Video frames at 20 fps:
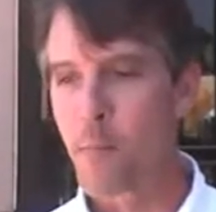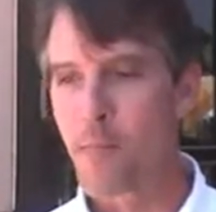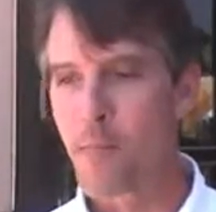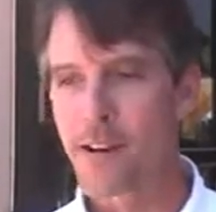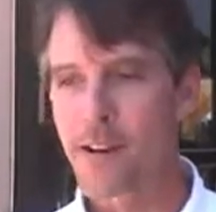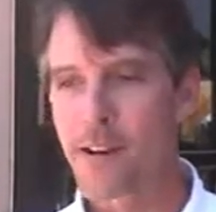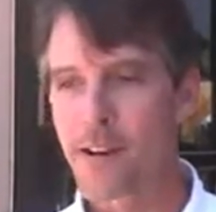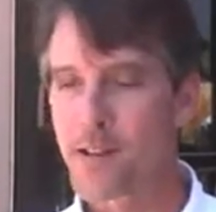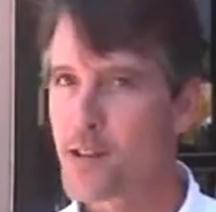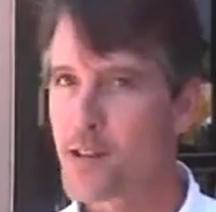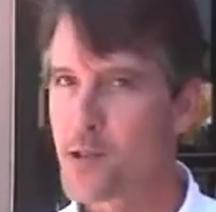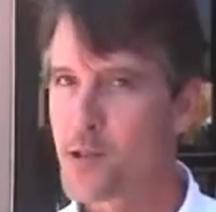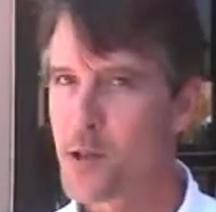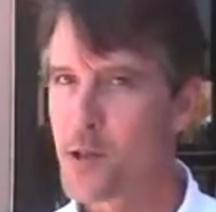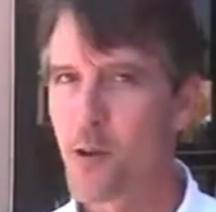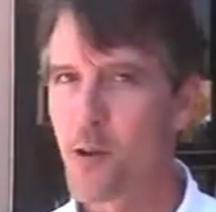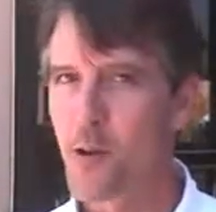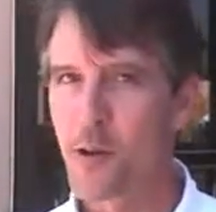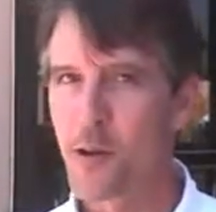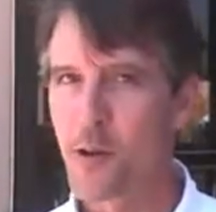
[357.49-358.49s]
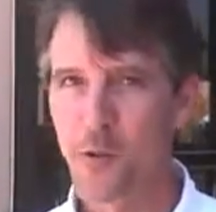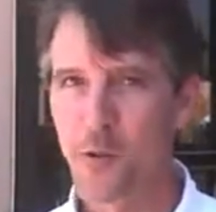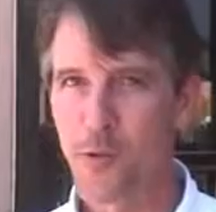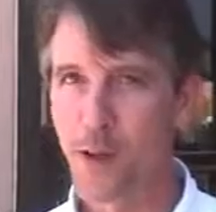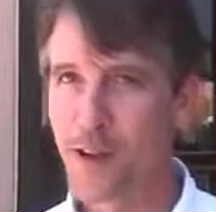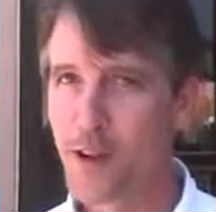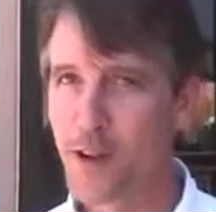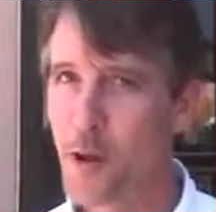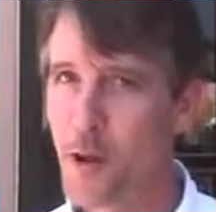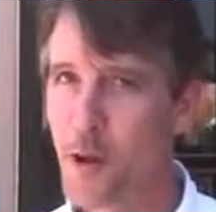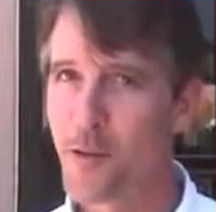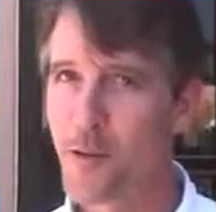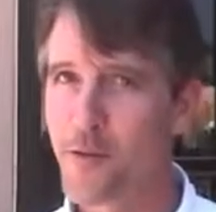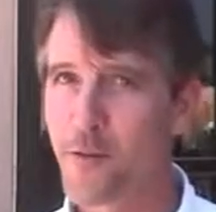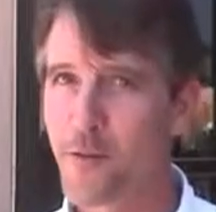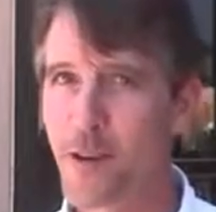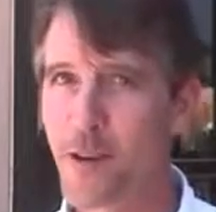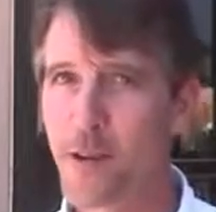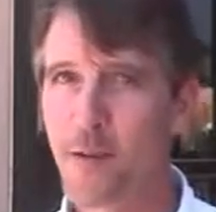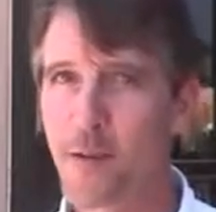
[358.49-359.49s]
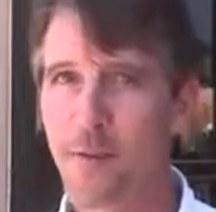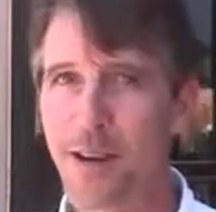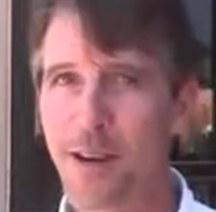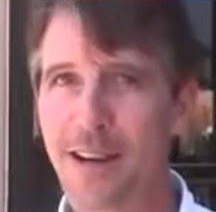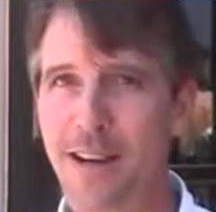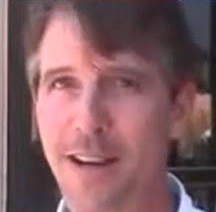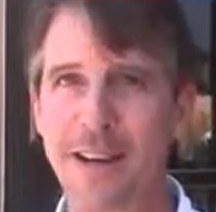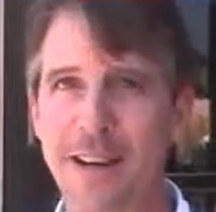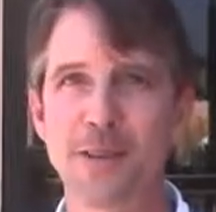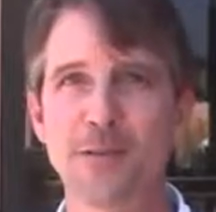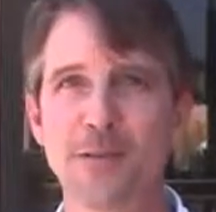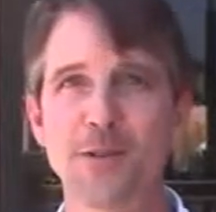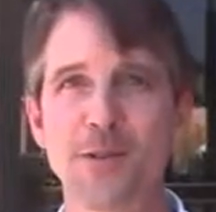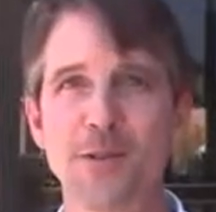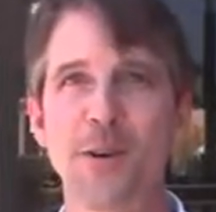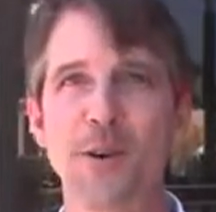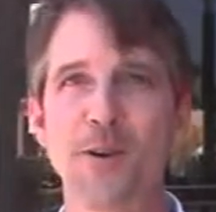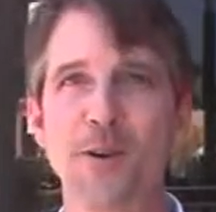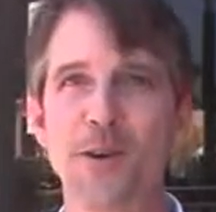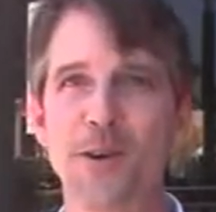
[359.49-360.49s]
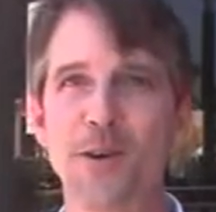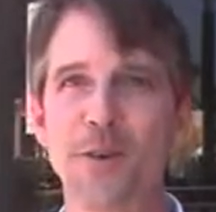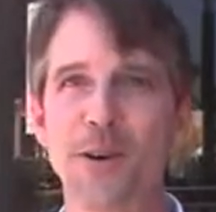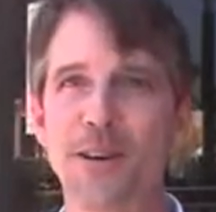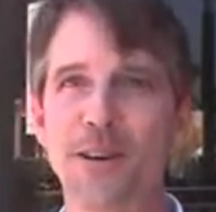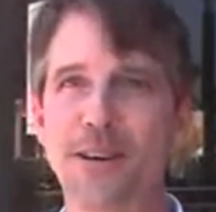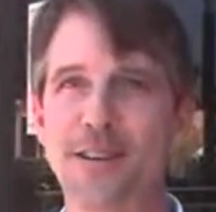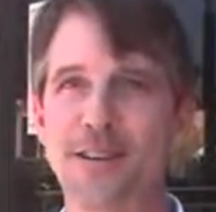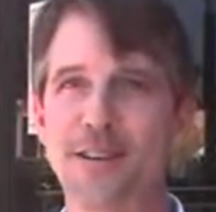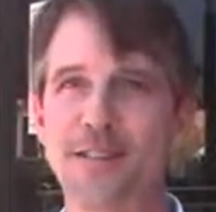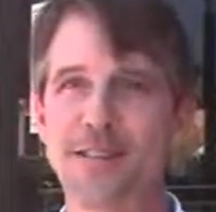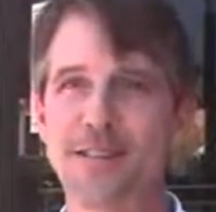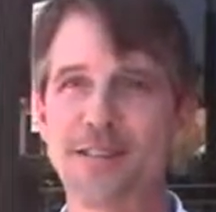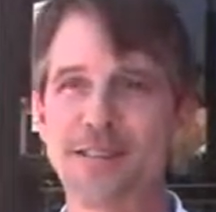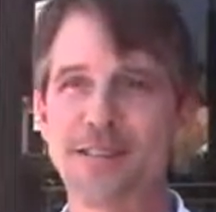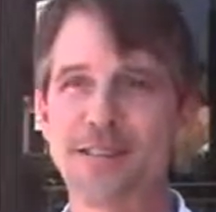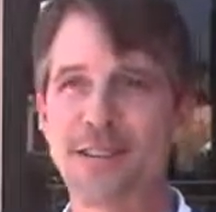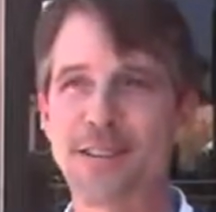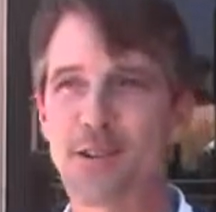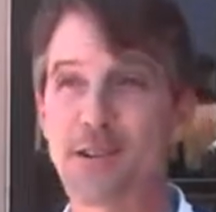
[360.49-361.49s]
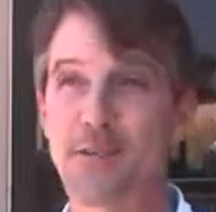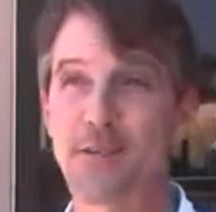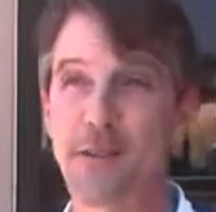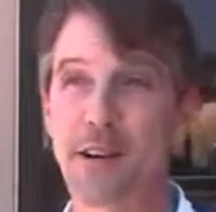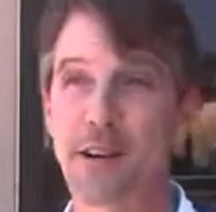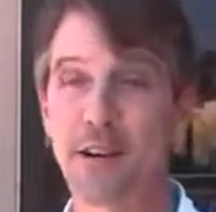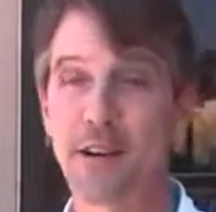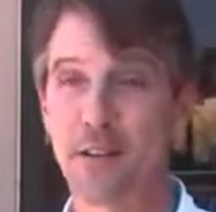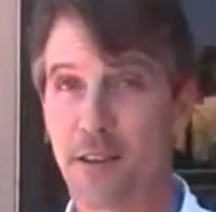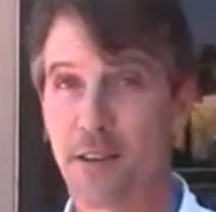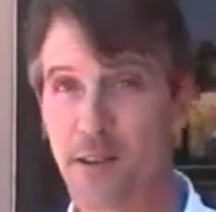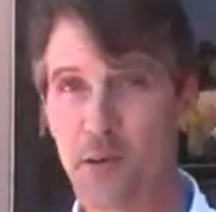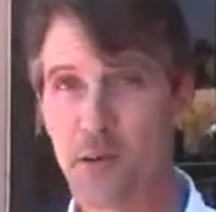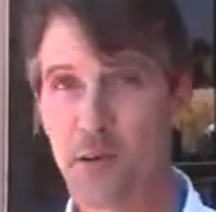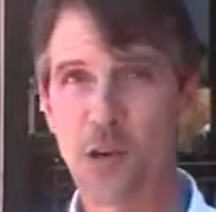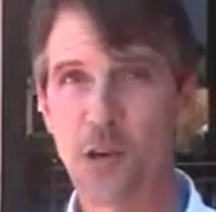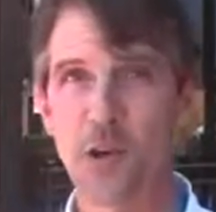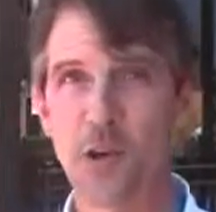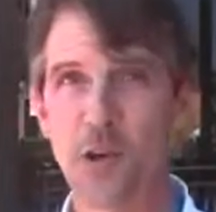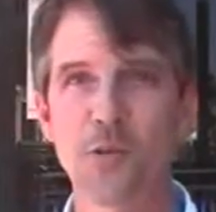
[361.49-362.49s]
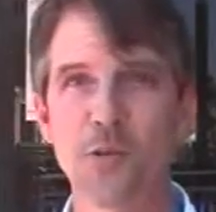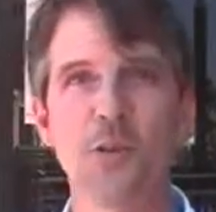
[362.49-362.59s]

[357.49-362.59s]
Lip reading: And I said, Jim, are you ready to go in front of the media? So he said, well, I think so.